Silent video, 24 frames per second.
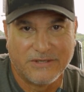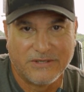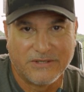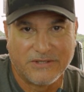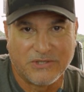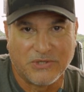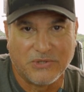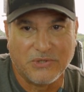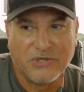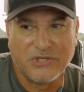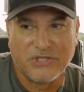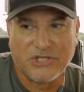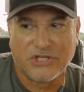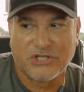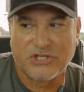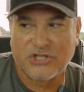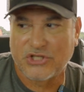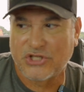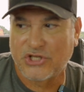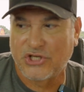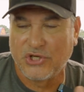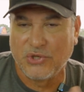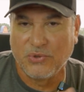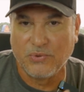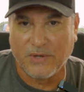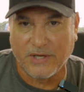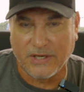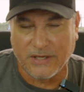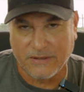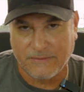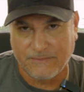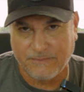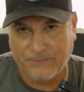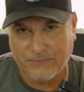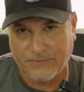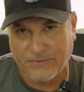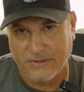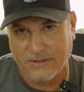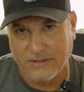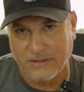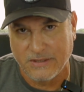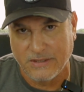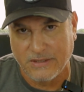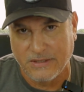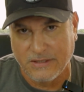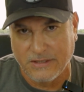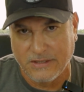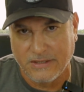So you just skewed it.
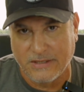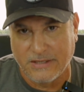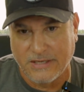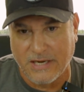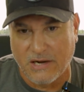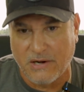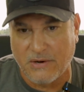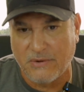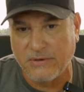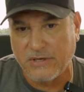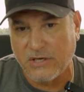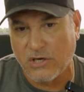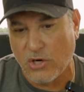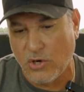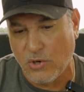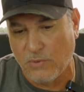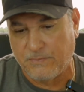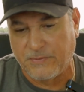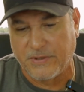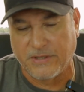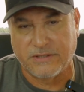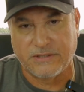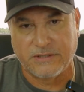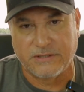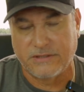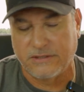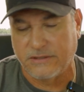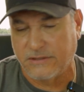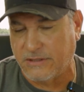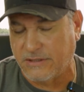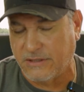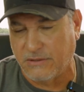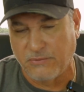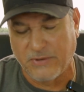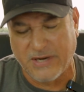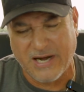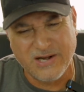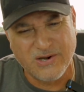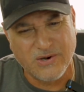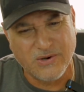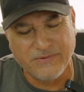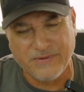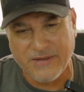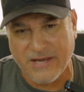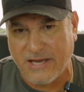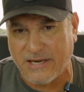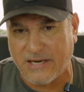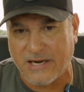Now, I would hope that when I
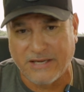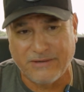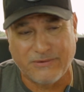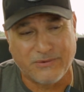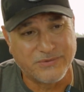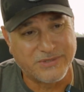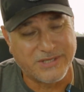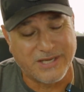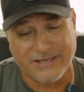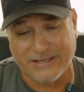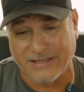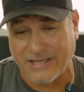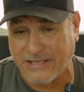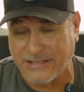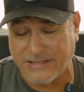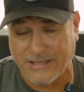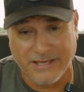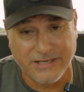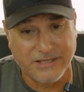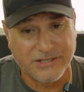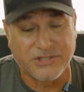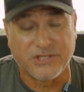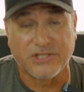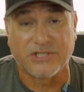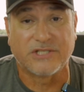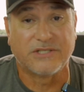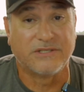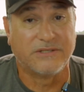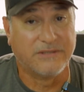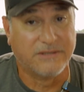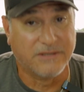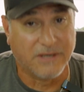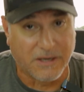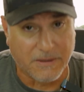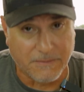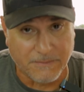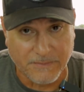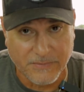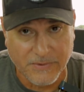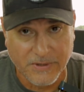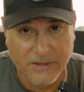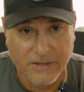heard that, I was like, that is just dumb.